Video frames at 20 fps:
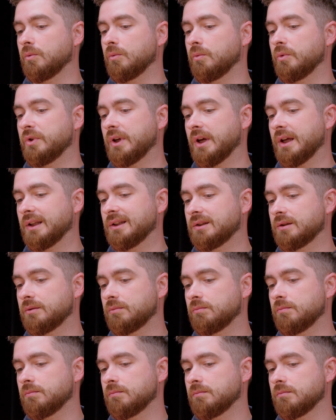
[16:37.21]
we had
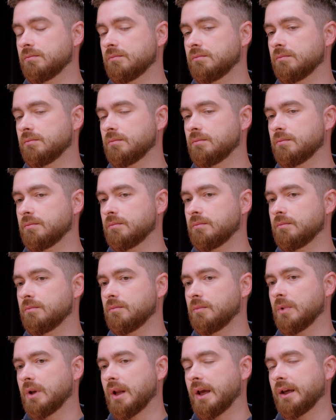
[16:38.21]

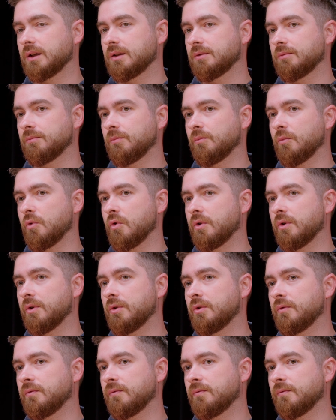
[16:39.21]
like
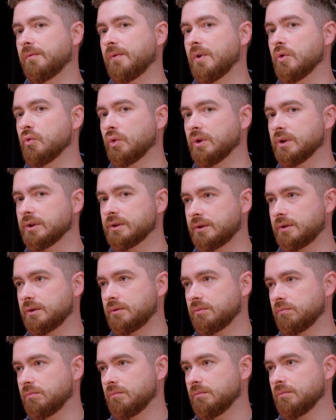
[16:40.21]
more
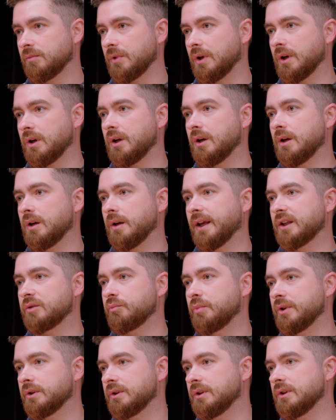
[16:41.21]
focused
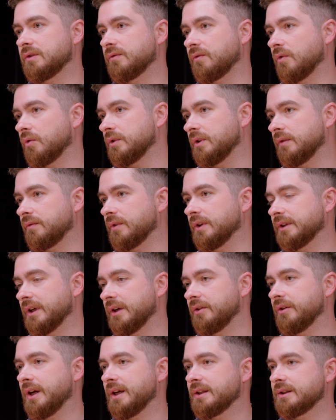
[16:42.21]
expertise for different
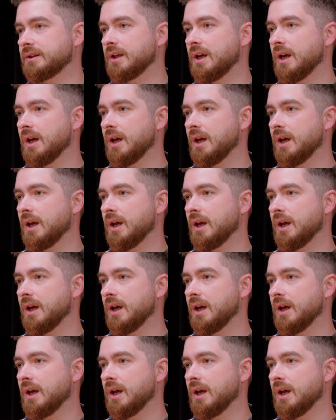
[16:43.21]
areas.